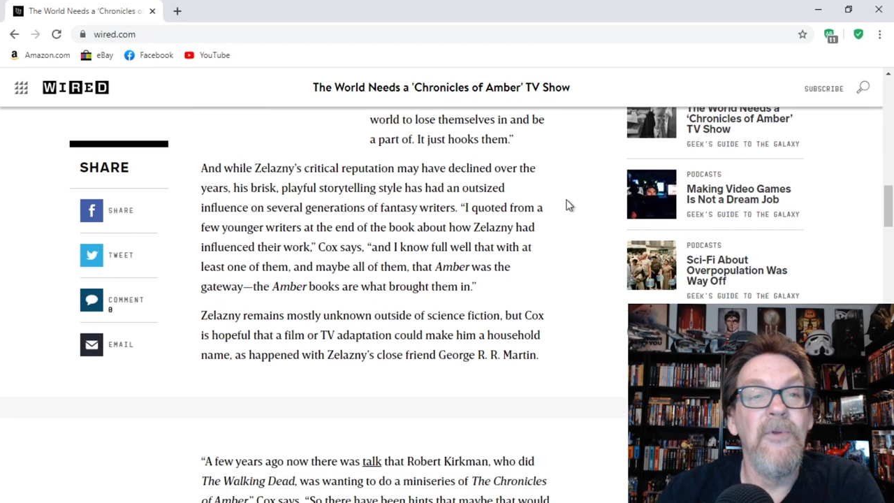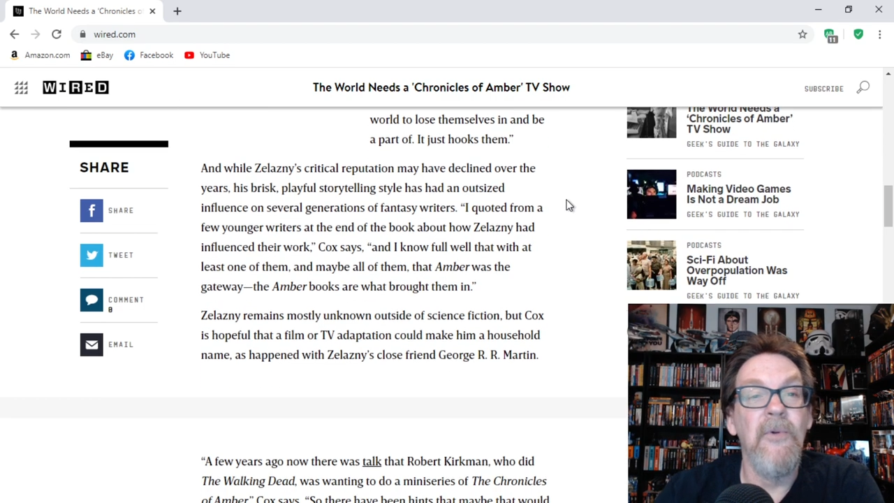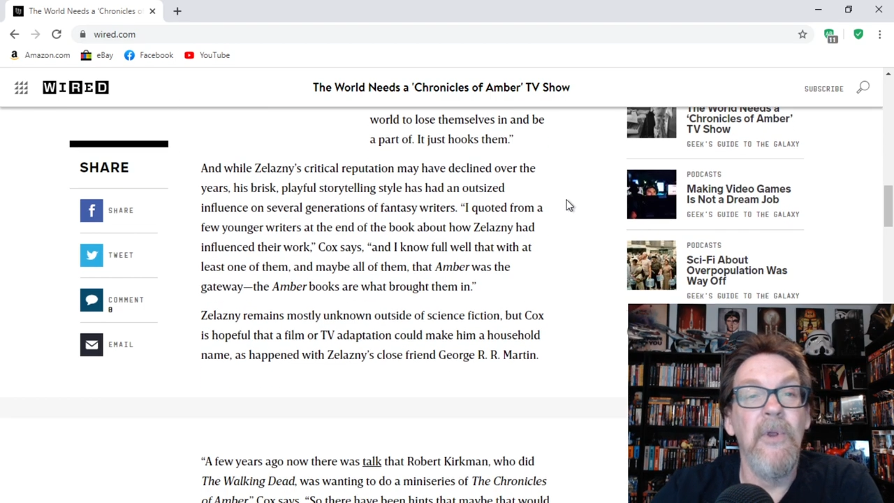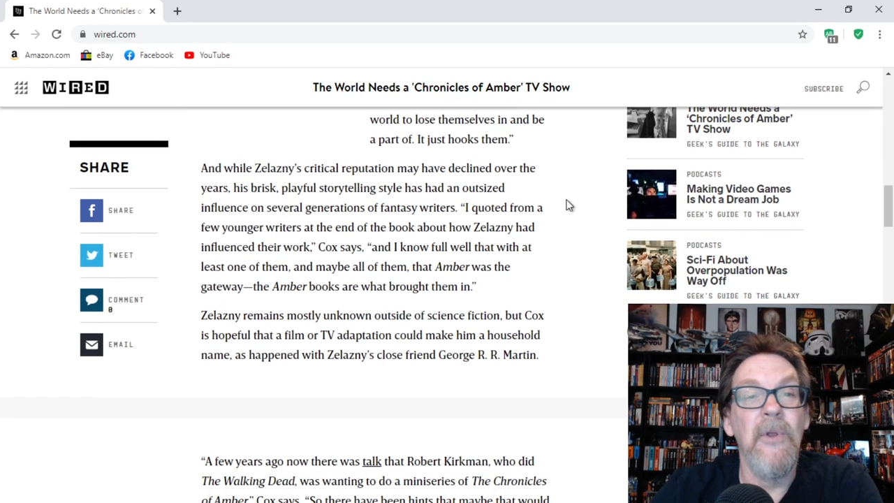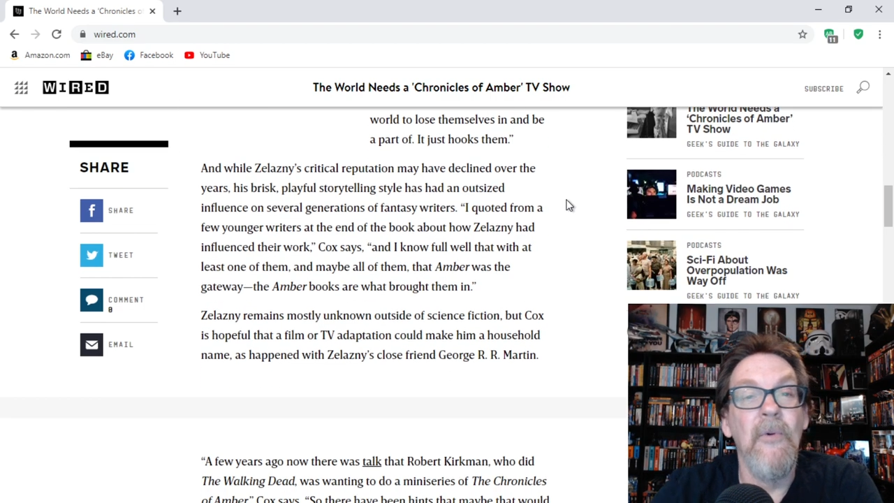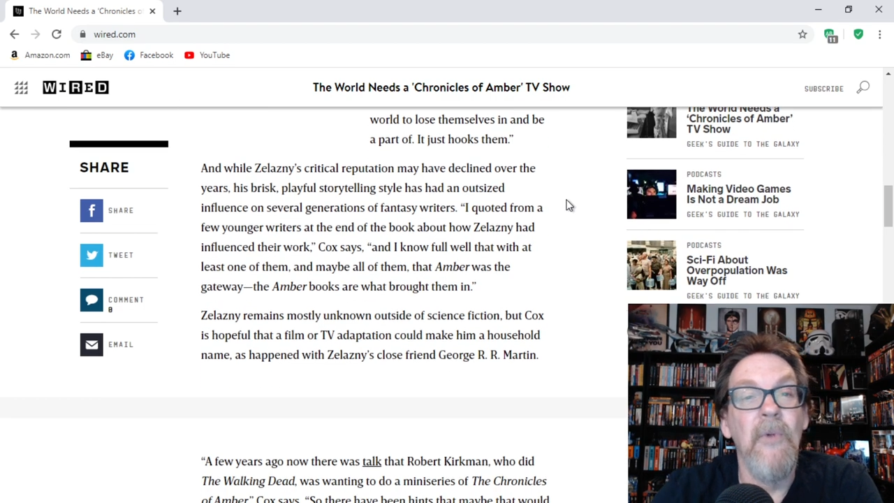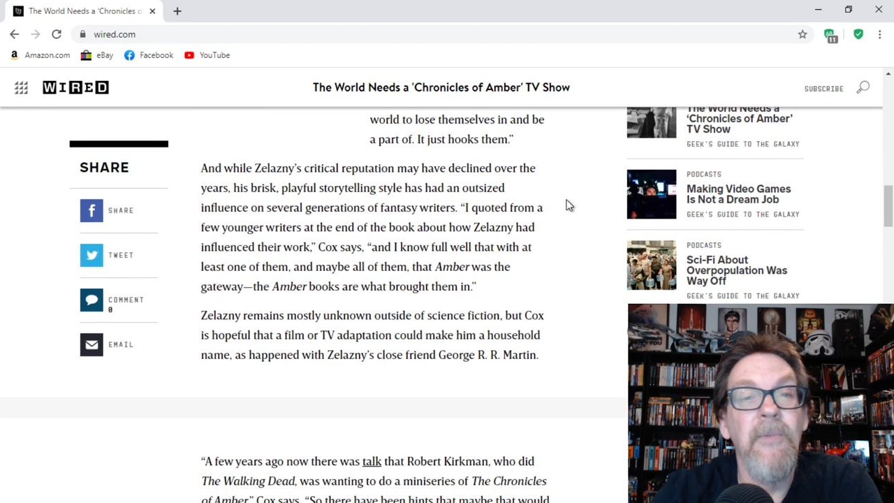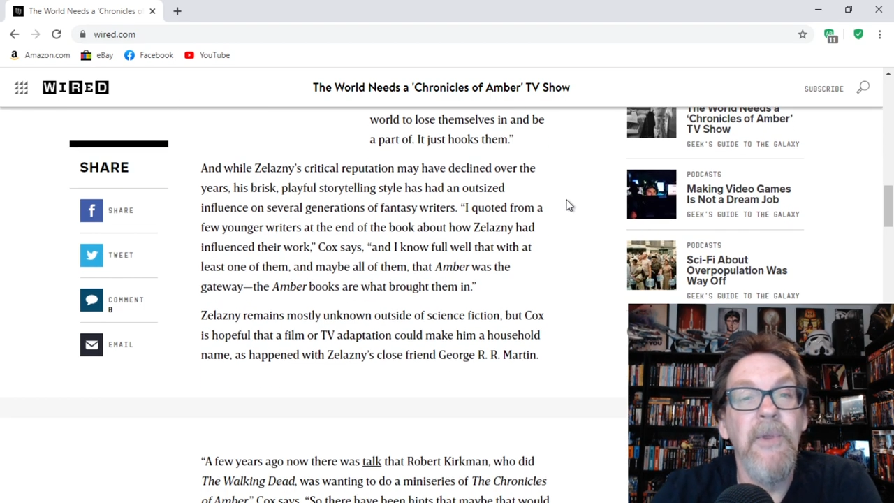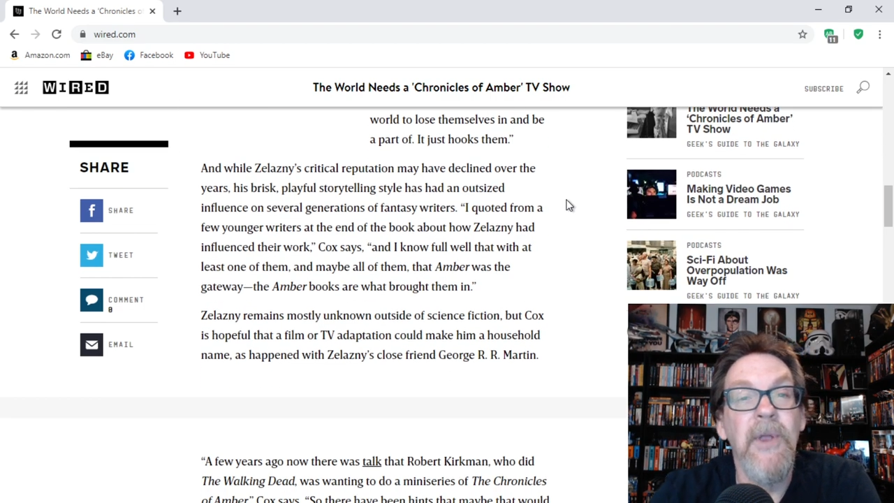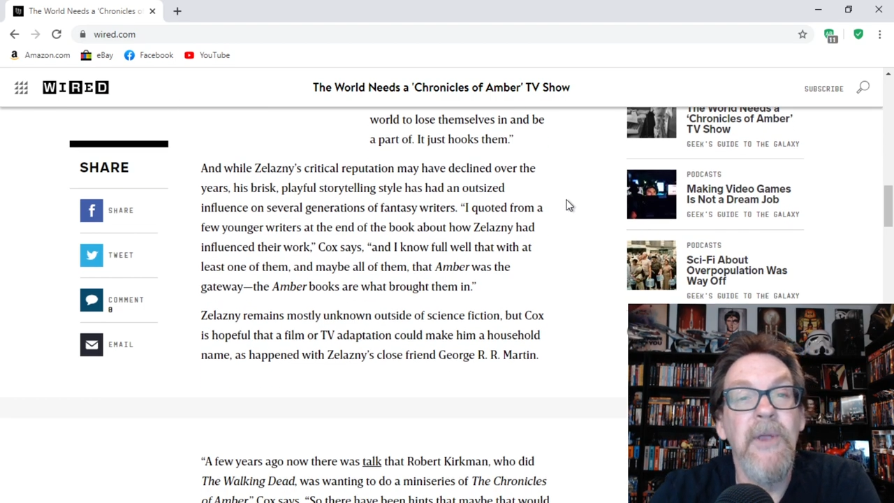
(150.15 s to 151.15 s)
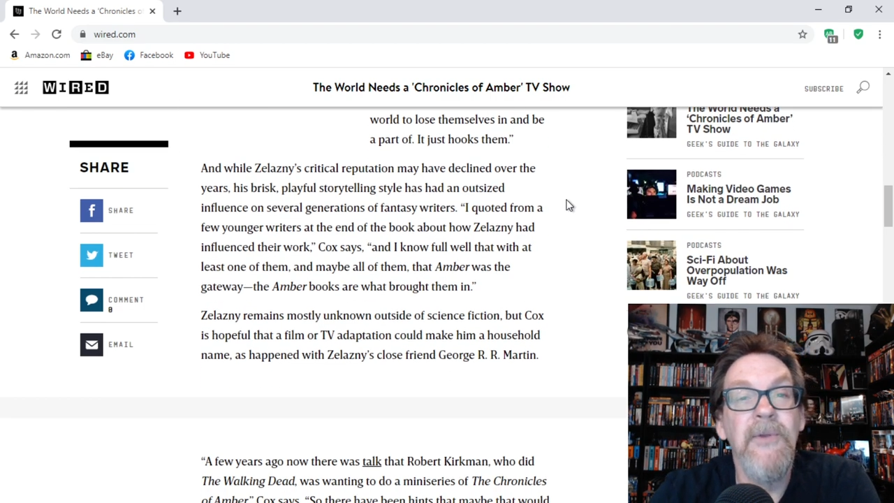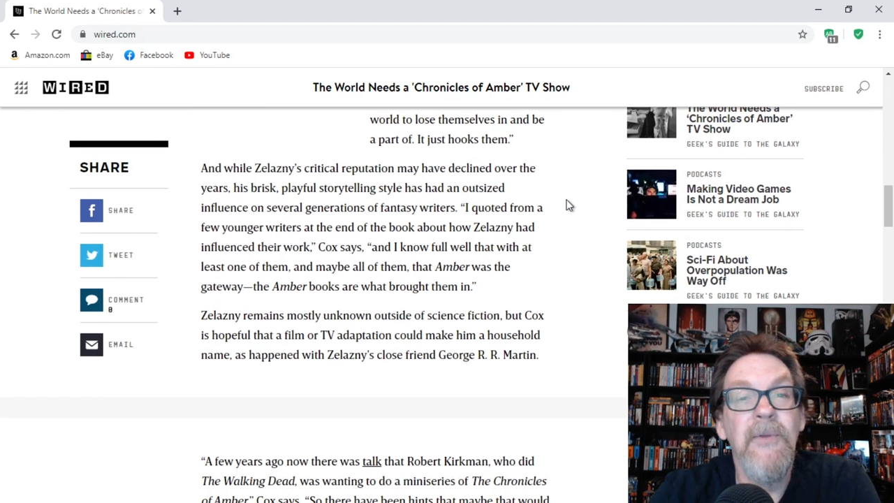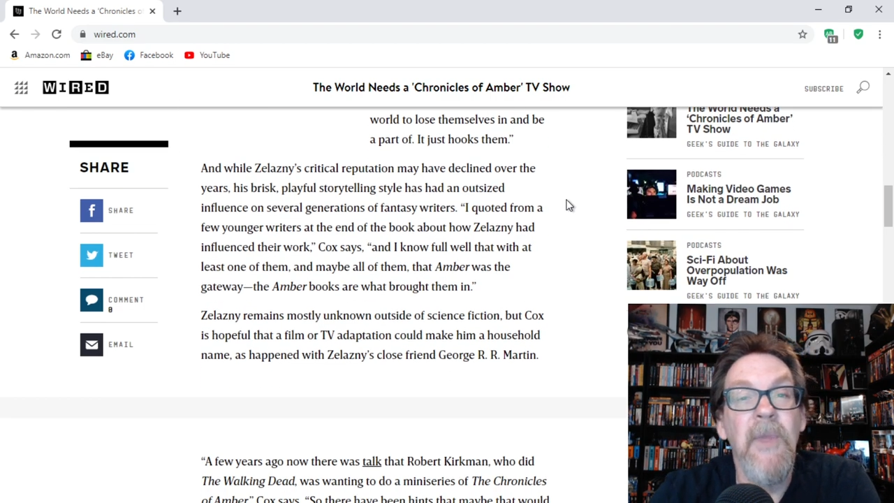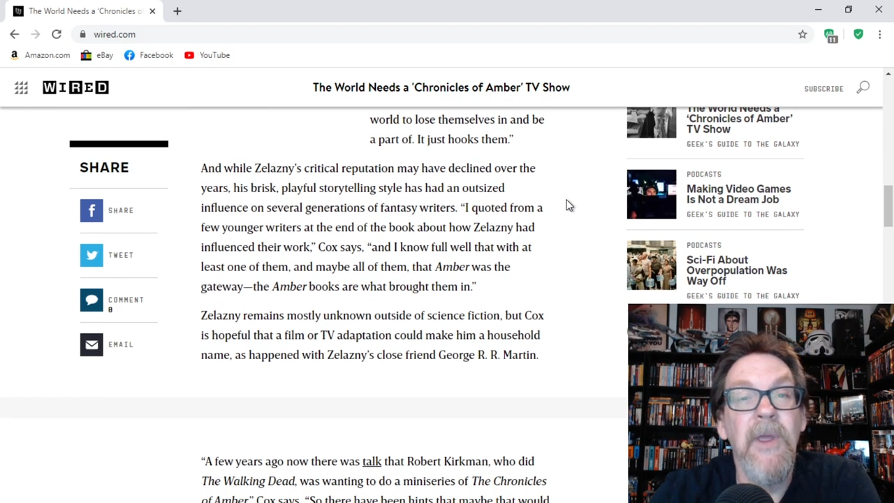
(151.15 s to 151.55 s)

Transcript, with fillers: critical reputation may